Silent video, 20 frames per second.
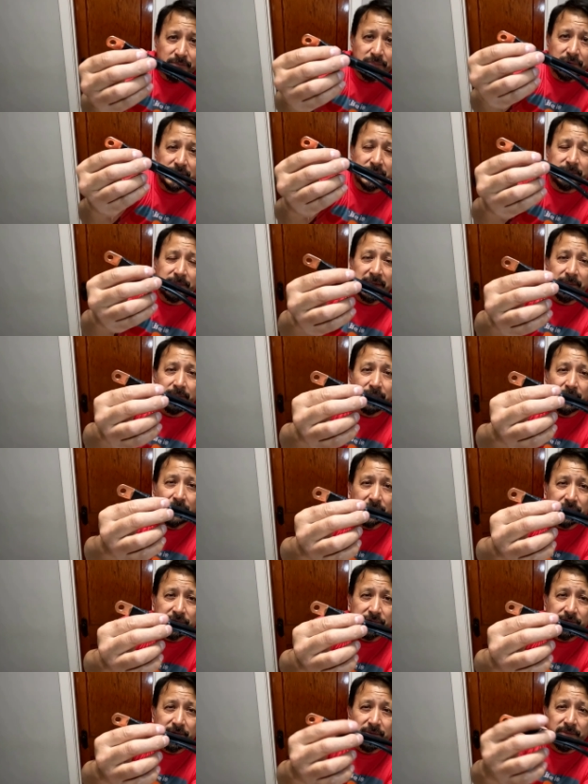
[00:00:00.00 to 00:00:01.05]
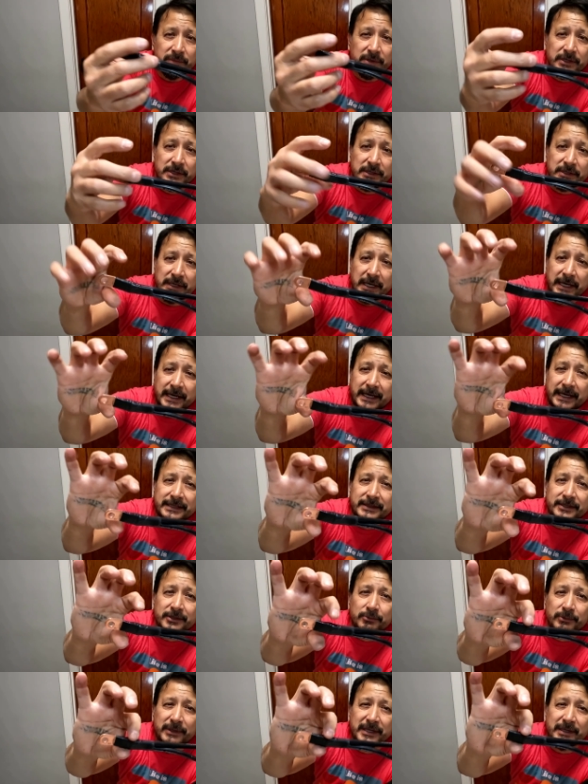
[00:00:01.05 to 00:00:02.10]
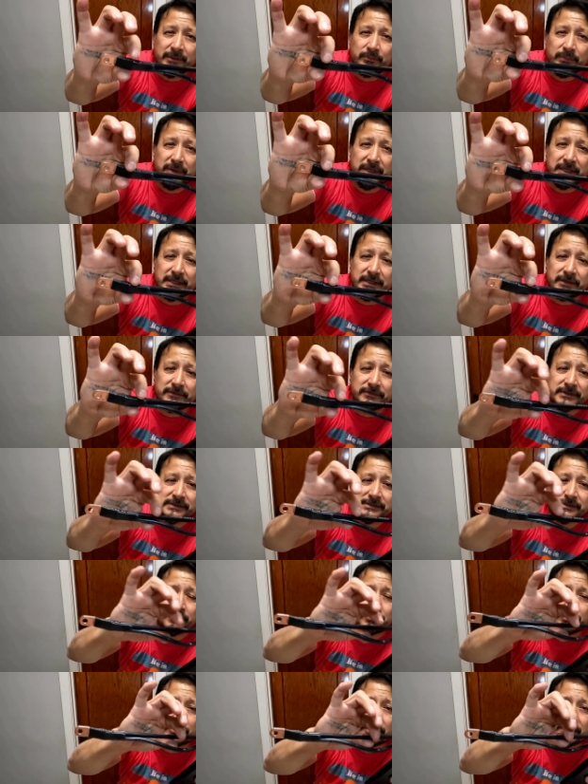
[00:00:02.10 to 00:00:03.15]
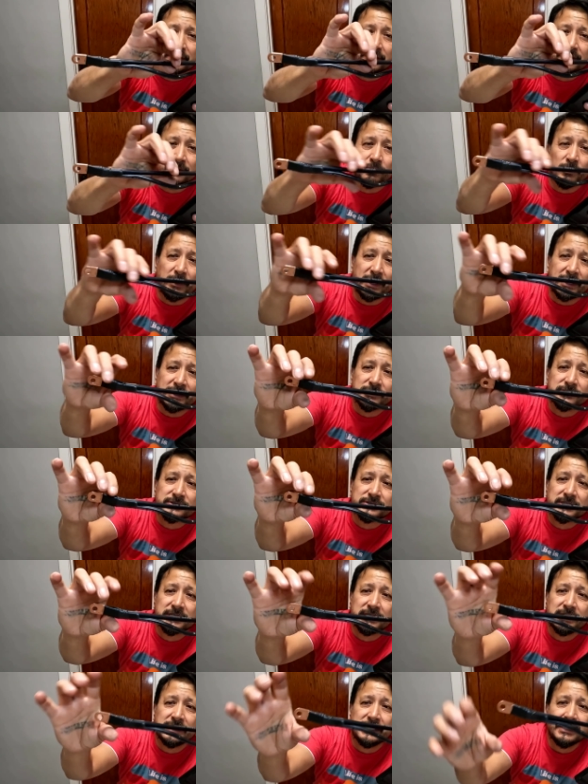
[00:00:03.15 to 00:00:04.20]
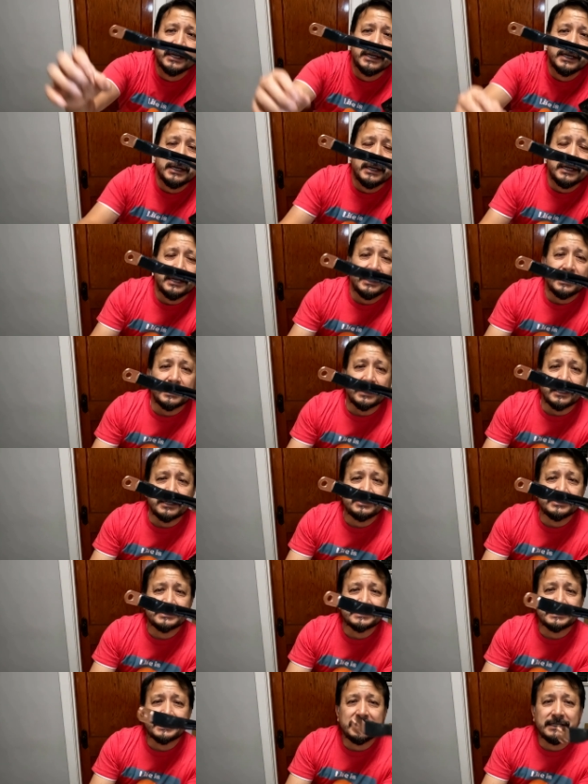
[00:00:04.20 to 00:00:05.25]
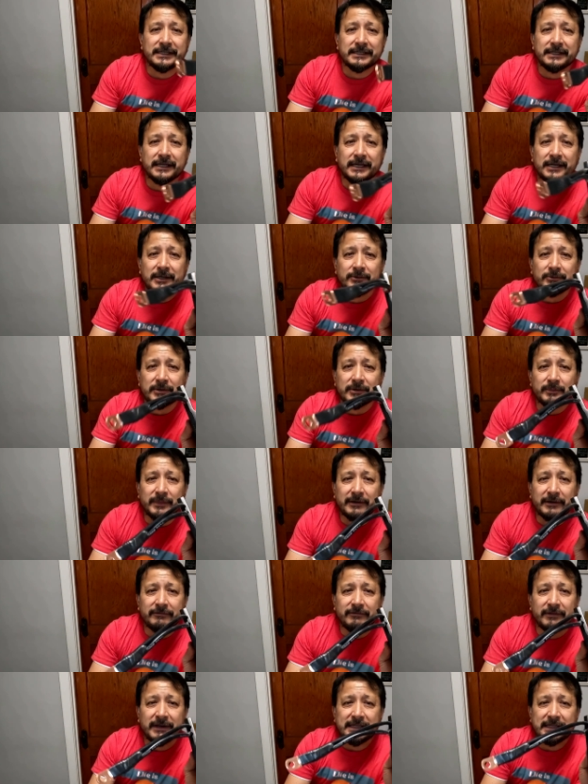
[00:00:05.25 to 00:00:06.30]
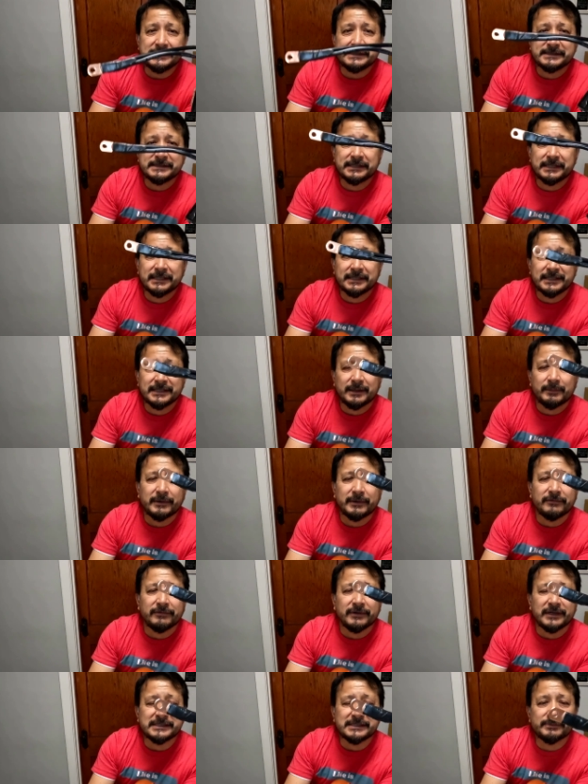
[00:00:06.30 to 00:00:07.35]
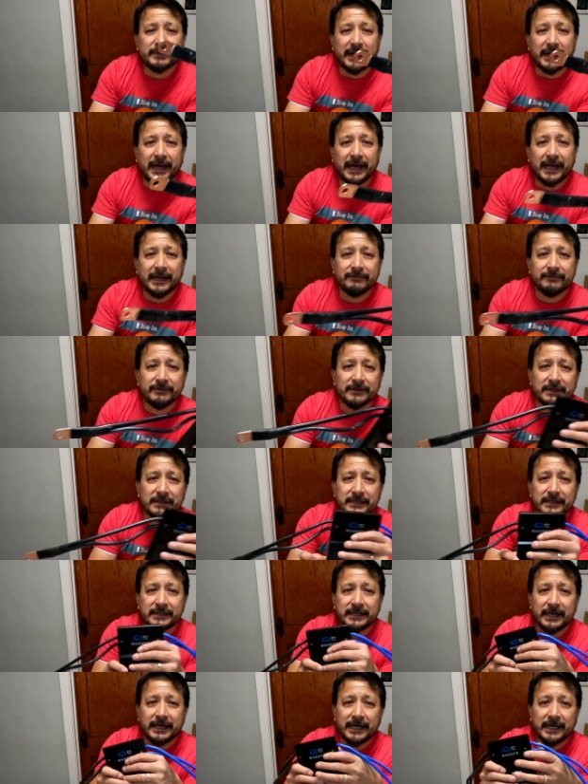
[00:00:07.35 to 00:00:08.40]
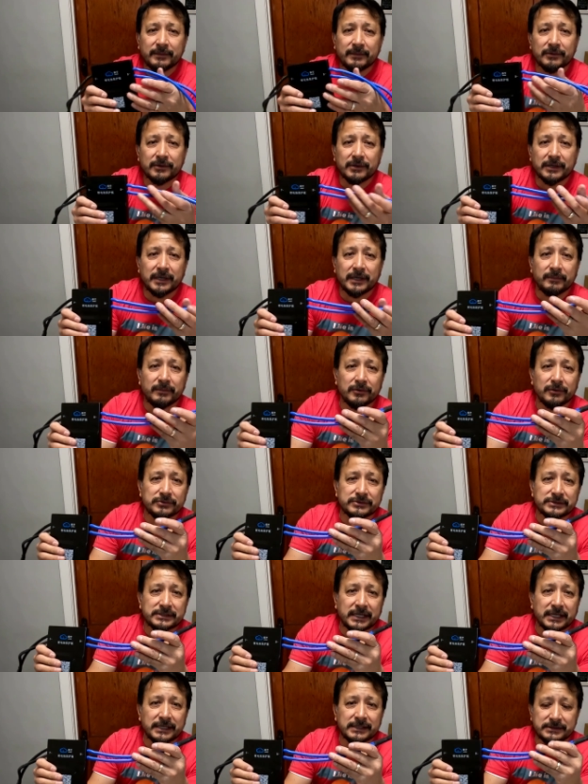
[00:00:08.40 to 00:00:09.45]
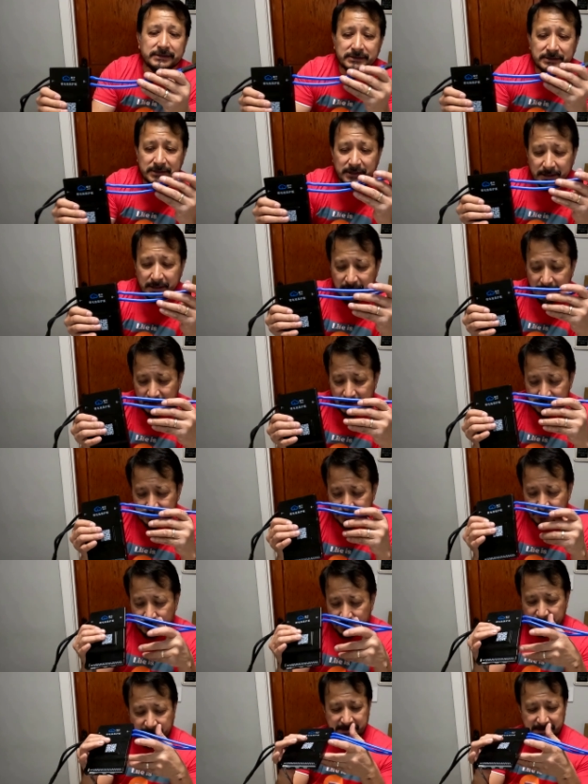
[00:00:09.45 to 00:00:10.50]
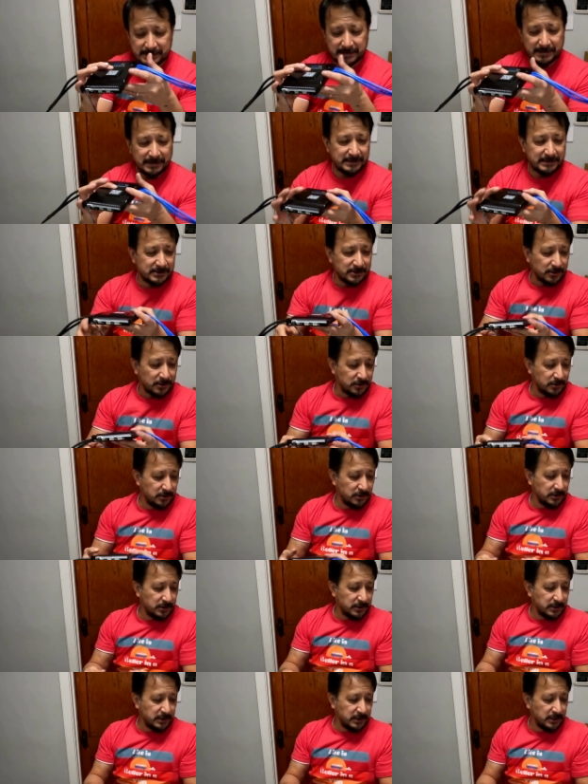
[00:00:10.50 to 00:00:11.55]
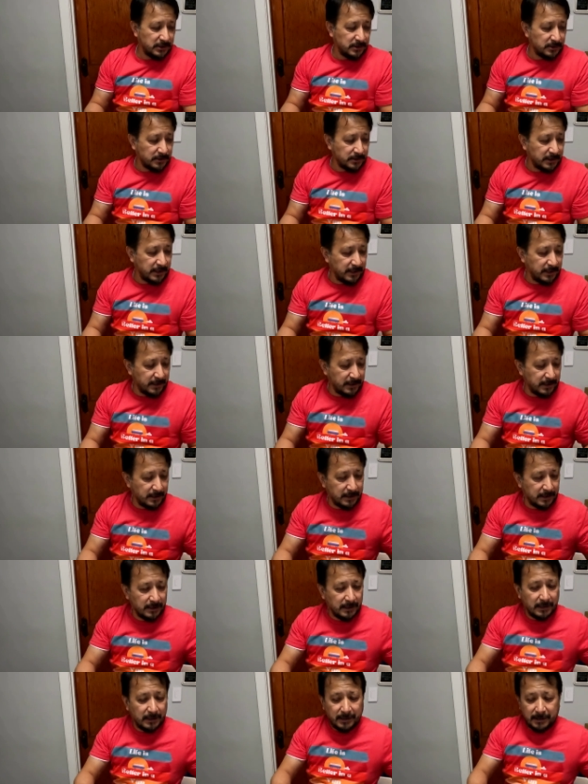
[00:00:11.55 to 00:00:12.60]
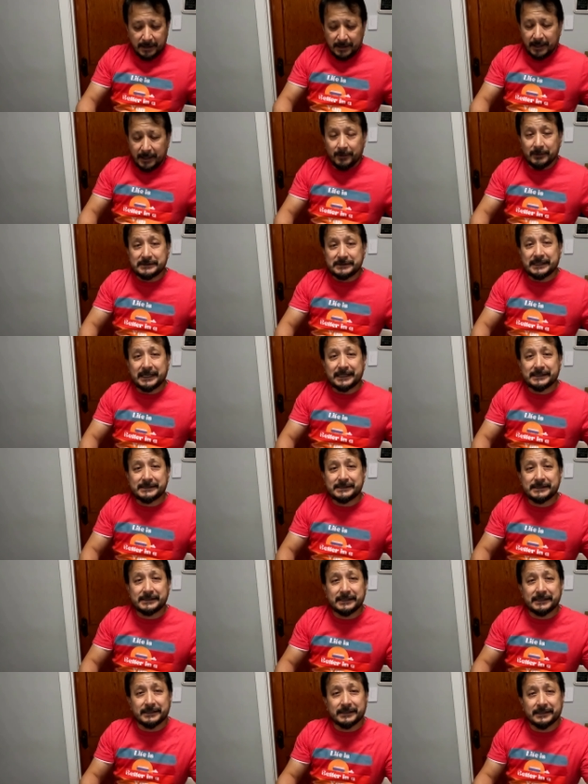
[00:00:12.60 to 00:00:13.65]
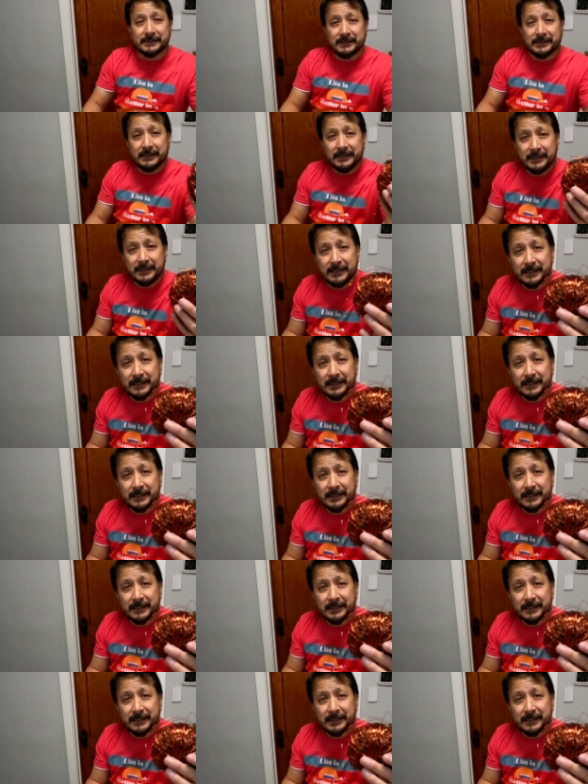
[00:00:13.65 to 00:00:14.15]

Put them on both of them. I got the ring big enough because they're pretty thick wires and I just hit it down with my vise, not my vise, my anvil and hammer on both sides. So these leads are good, okay? I was actually gonna